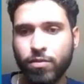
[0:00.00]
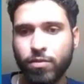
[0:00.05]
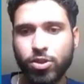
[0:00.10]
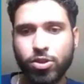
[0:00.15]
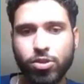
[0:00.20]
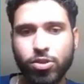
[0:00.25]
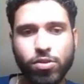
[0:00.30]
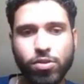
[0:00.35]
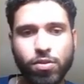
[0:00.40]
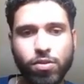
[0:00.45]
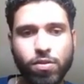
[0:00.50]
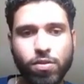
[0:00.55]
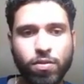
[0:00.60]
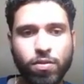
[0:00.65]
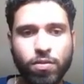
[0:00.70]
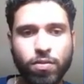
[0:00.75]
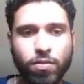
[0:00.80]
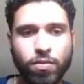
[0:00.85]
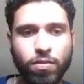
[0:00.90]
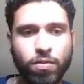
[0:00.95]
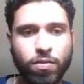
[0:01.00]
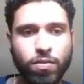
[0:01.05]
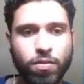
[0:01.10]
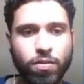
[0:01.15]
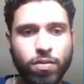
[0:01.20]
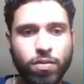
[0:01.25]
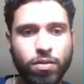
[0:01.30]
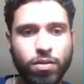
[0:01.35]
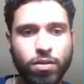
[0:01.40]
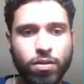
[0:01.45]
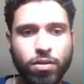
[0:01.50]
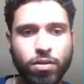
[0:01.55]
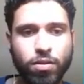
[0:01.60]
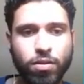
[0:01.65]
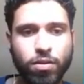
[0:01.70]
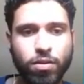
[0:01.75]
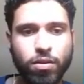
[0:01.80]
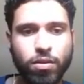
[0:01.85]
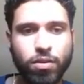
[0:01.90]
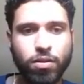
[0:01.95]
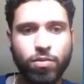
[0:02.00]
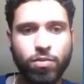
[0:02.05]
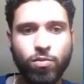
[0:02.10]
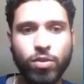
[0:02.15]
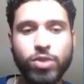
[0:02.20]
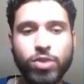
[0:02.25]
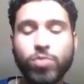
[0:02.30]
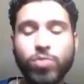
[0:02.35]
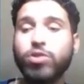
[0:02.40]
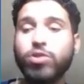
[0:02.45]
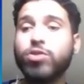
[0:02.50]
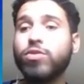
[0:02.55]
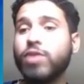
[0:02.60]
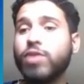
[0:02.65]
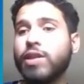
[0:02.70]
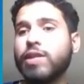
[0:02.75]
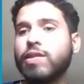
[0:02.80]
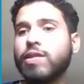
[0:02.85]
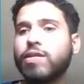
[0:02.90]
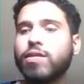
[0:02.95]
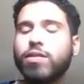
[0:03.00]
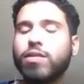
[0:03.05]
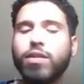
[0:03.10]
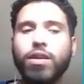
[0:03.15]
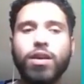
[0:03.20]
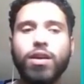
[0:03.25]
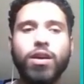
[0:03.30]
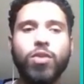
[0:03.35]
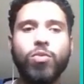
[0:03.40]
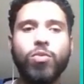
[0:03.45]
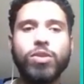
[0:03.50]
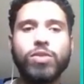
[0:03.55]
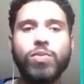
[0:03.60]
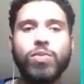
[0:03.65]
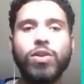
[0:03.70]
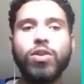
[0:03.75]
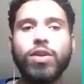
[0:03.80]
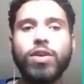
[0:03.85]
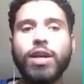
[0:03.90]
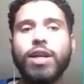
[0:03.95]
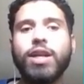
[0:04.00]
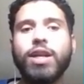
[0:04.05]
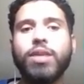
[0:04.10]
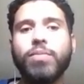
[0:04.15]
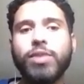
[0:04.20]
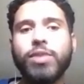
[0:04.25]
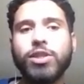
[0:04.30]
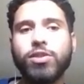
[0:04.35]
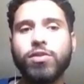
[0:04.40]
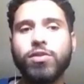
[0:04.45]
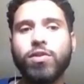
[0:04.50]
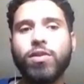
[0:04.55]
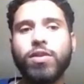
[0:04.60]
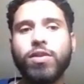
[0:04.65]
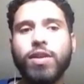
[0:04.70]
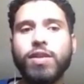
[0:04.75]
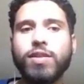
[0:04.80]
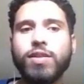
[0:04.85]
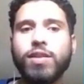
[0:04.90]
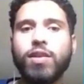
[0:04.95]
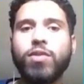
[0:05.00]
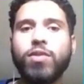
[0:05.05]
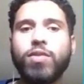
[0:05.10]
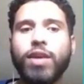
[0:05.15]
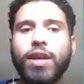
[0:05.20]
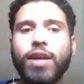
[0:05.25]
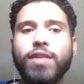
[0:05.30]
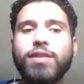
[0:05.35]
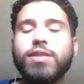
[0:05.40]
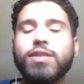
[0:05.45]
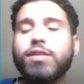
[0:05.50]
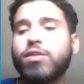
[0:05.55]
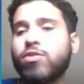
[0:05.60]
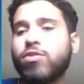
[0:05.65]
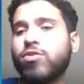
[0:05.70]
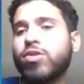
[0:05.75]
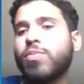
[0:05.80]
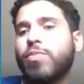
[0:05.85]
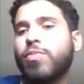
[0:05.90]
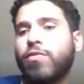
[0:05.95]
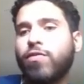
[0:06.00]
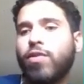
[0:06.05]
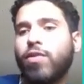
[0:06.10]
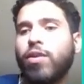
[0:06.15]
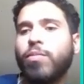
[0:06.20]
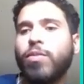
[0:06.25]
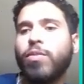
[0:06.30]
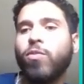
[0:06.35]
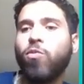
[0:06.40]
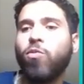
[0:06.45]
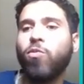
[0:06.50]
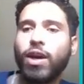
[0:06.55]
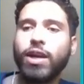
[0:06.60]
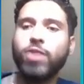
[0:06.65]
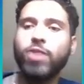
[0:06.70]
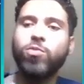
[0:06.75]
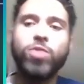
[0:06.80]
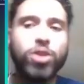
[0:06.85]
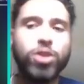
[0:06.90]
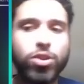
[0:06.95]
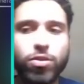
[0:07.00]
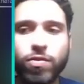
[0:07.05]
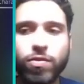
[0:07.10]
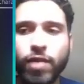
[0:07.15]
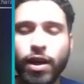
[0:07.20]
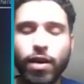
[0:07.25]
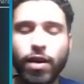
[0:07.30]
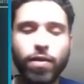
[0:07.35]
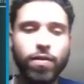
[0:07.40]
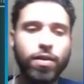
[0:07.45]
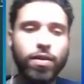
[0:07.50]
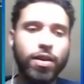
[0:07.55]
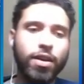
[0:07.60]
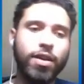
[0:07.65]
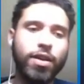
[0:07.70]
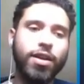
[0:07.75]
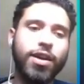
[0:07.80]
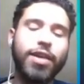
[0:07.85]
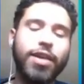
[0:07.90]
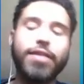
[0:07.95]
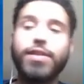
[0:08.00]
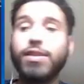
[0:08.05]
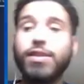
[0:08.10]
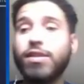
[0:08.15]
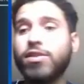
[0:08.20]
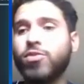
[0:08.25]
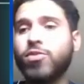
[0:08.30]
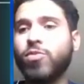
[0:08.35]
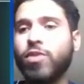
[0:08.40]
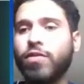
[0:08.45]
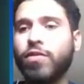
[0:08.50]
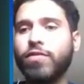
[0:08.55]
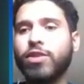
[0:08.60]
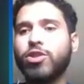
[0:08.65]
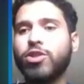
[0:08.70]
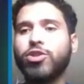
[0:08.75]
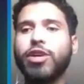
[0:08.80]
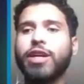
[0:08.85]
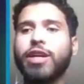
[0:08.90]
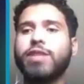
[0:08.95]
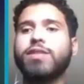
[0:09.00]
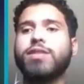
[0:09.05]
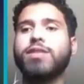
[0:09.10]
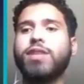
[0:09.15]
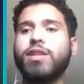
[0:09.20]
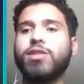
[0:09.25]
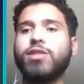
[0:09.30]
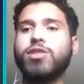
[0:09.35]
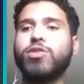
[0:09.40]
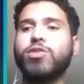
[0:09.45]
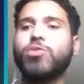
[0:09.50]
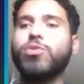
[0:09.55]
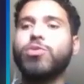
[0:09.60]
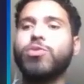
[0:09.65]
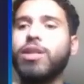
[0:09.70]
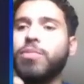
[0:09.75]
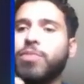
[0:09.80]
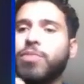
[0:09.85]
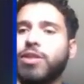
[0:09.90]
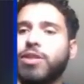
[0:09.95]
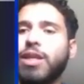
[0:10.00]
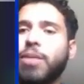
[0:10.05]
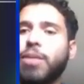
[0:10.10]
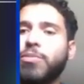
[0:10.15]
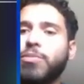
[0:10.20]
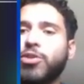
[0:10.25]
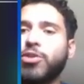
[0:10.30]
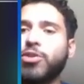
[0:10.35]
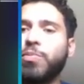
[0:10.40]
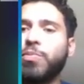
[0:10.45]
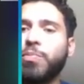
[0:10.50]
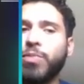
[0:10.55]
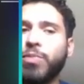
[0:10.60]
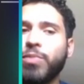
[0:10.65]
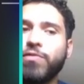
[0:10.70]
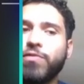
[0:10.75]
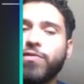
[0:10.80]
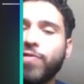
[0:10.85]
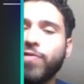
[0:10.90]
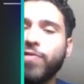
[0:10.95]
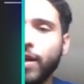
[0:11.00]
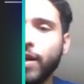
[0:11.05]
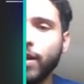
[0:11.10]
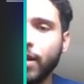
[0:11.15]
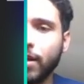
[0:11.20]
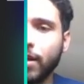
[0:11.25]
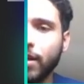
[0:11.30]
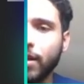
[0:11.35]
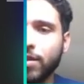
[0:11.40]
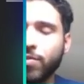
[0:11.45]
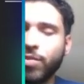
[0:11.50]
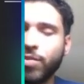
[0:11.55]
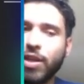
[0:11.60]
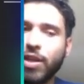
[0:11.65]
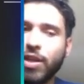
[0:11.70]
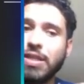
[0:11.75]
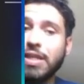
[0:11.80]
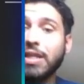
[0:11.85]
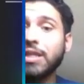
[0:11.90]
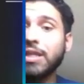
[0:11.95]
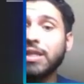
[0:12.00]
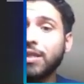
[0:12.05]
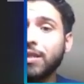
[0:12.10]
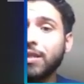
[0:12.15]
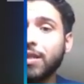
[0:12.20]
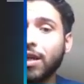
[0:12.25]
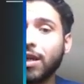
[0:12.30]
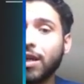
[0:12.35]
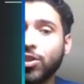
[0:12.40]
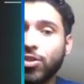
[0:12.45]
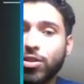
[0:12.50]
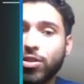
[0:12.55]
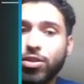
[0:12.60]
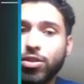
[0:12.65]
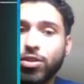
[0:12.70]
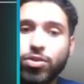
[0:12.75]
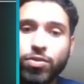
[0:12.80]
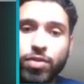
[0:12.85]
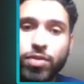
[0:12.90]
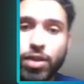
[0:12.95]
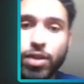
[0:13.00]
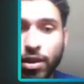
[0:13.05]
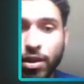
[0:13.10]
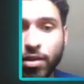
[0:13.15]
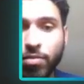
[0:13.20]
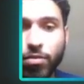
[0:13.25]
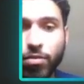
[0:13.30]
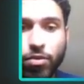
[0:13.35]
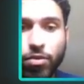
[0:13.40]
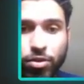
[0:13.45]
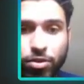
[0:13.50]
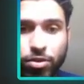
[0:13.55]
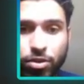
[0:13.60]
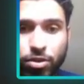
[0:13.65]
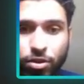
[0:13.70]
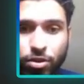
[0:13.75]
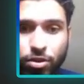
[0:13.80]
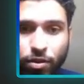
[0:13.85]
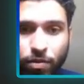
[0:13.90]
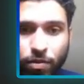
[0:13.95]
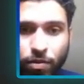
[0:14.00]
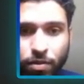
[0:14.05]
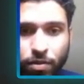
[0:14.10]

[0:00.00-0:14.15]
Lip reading: So once we do this, once we look at an image and say, okay, this used to perform, but what can we do now? And this is one of the tricks. It's 3D perception, but faking it, because this is actually 2D, and I'm going to show you.